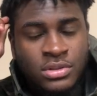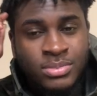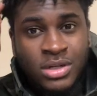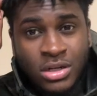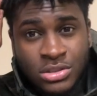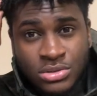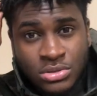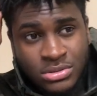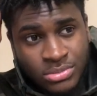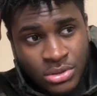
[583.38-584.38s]
I'm a college
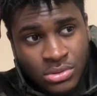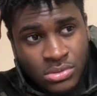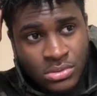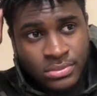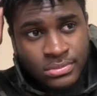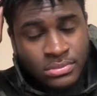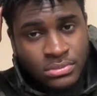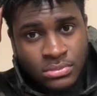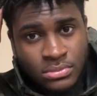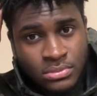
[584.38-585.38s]
student, bro.
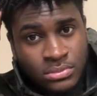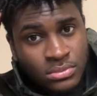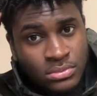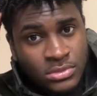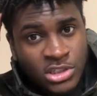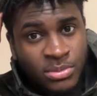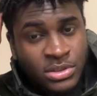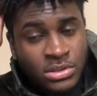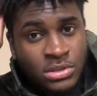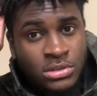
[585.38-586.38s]
I'm in
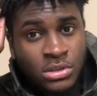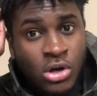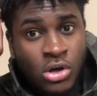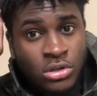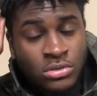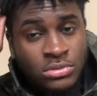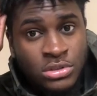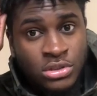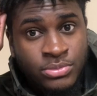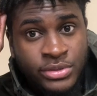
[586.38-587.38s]
a
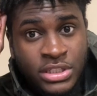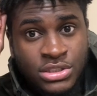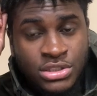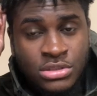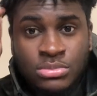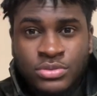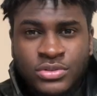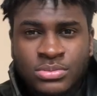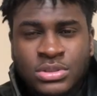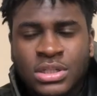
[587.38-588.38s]
long-term relationship. You
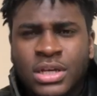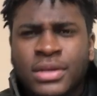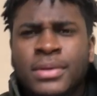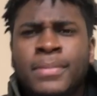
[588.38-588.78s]
feel me? Like,